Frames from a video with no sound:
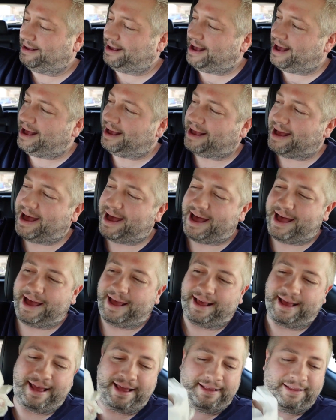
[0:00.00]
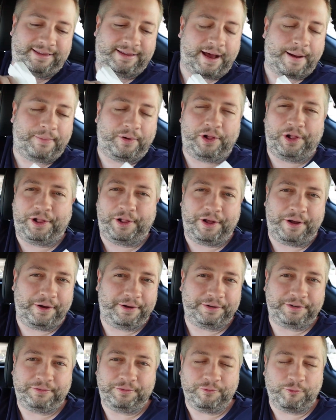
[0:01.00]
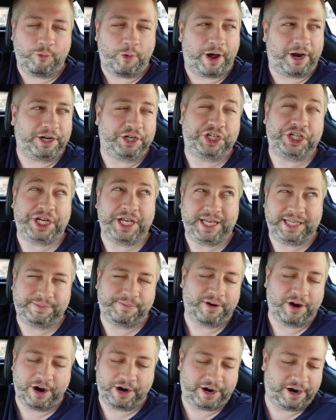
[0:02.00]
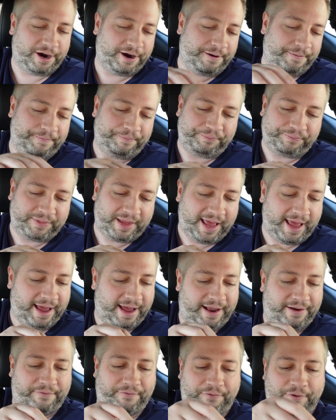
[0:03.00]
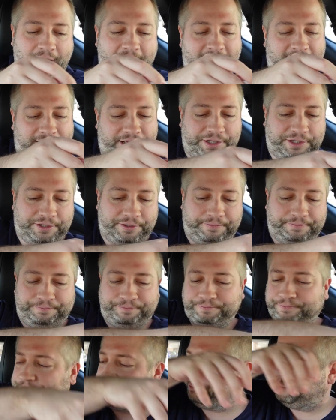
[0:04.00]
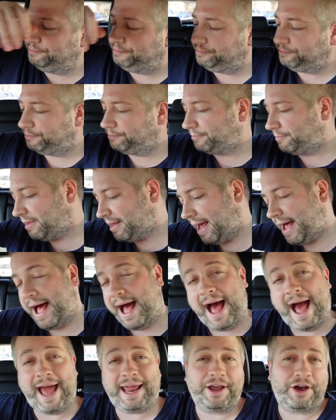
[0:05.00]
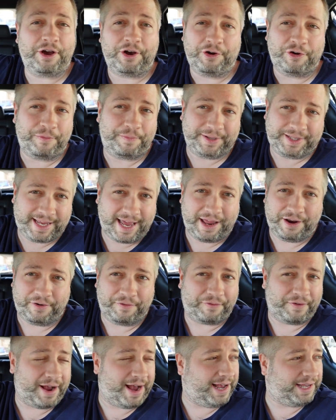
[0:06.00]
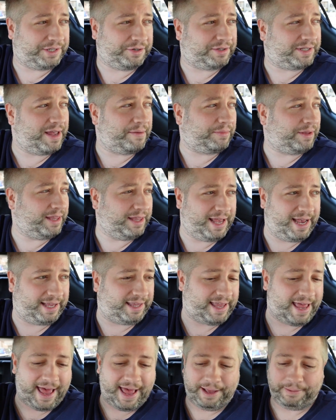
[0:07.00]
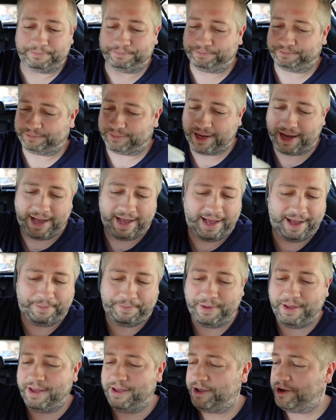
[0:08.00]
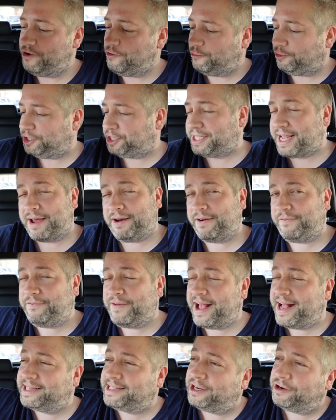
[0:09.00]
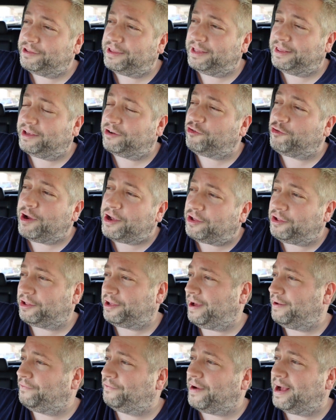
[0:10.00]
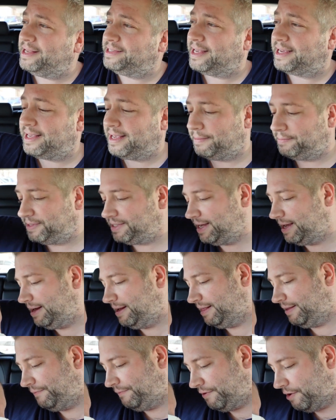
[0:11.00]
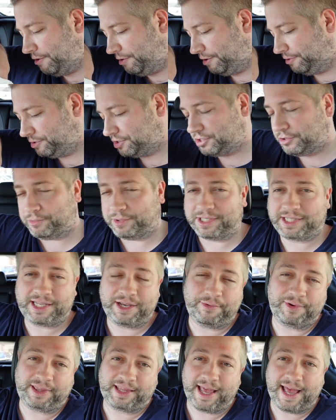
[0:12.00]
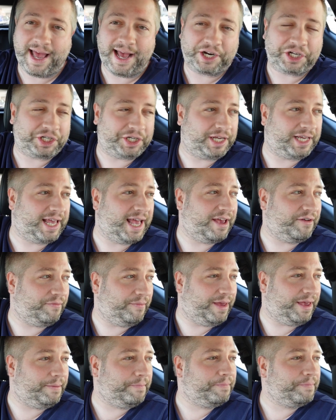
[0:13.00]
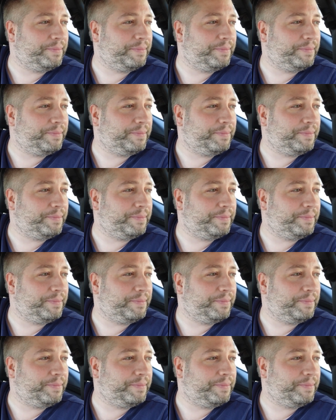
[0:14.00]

I got a double what a cheeseburger and fries. Idaho potato fries or something like that, um, which sounded fancier than the crinkle cut fries I kept seeing in the photos. So we'll see what they actually gave me.